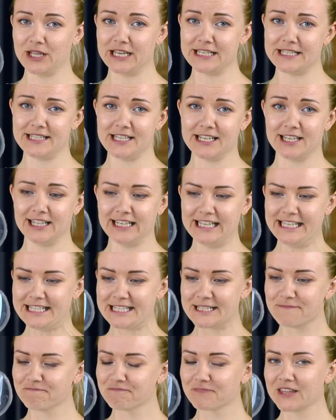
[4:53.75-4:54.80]
plastic
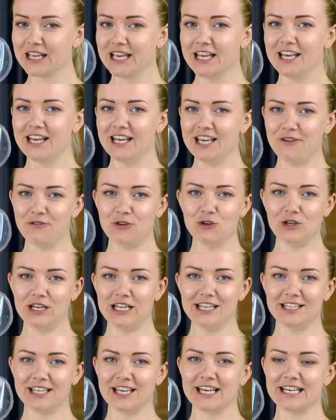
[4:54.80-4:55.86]
lids If your
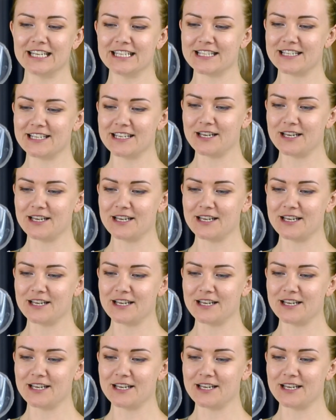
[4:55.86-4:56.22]
lid has